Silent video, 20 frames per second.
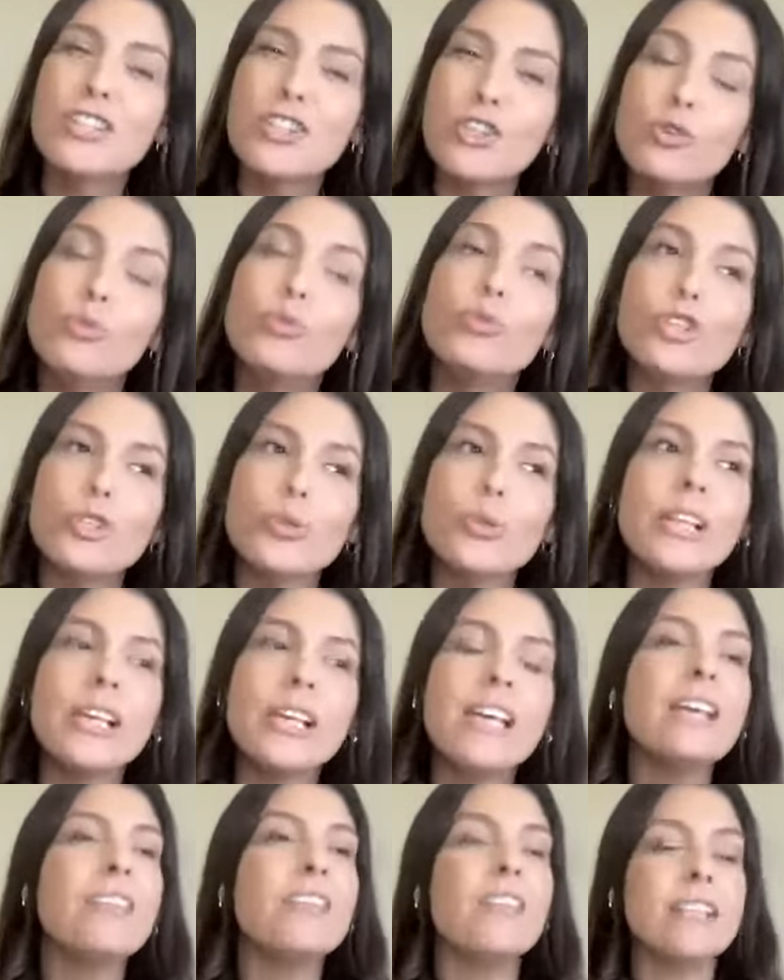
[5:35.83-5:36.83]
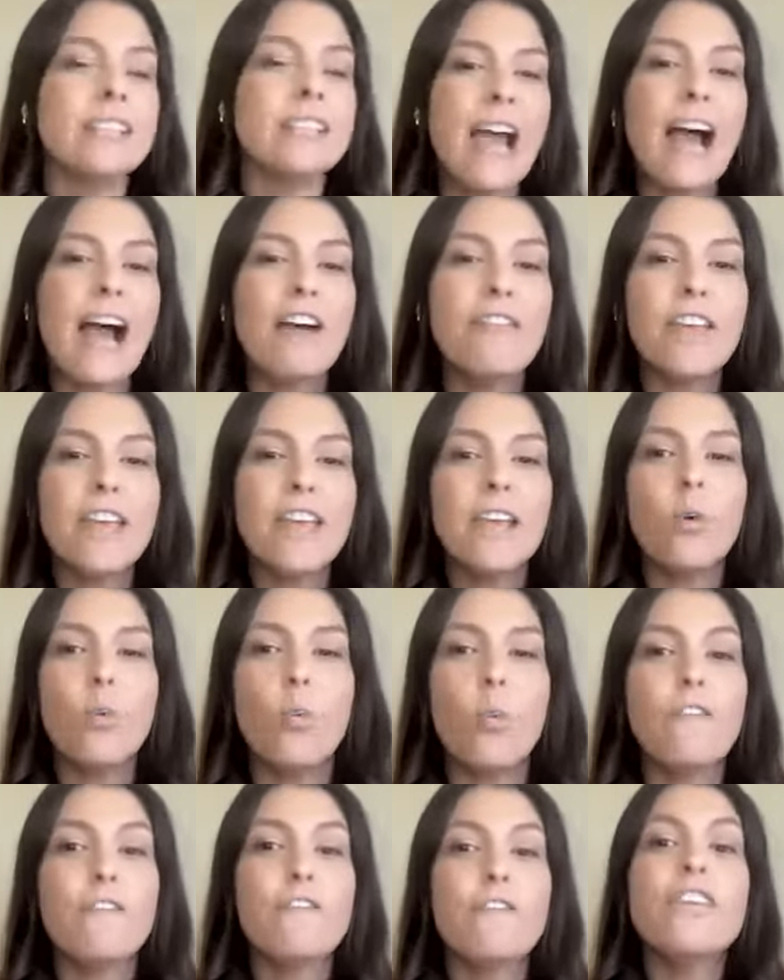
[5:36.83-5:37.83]
usually that's having
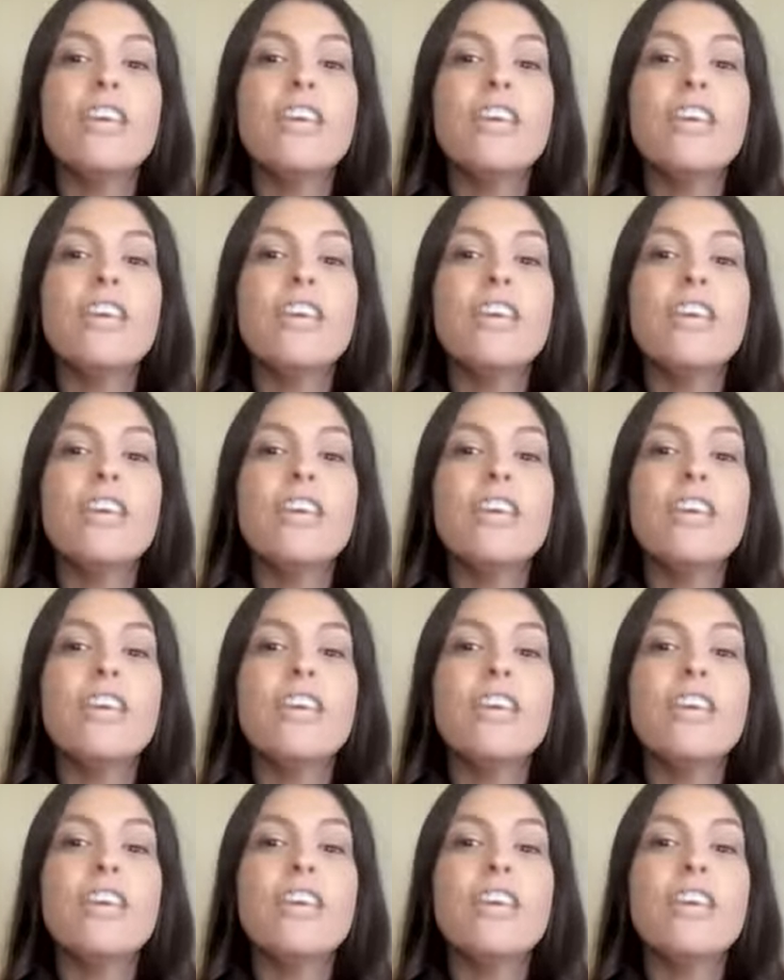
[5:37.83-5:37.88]
what